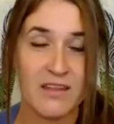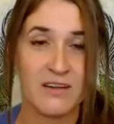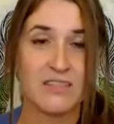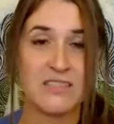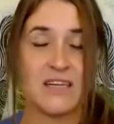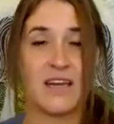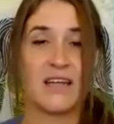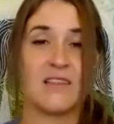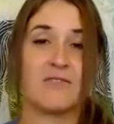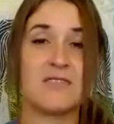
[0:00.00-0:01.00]
They're sitting
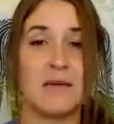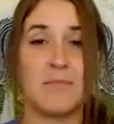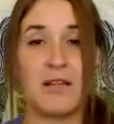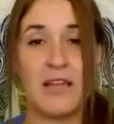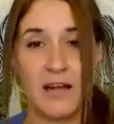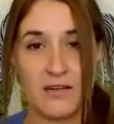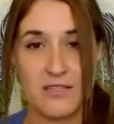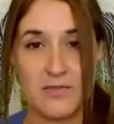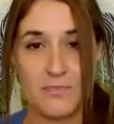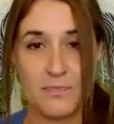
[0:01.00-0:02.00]
in those deeper layers,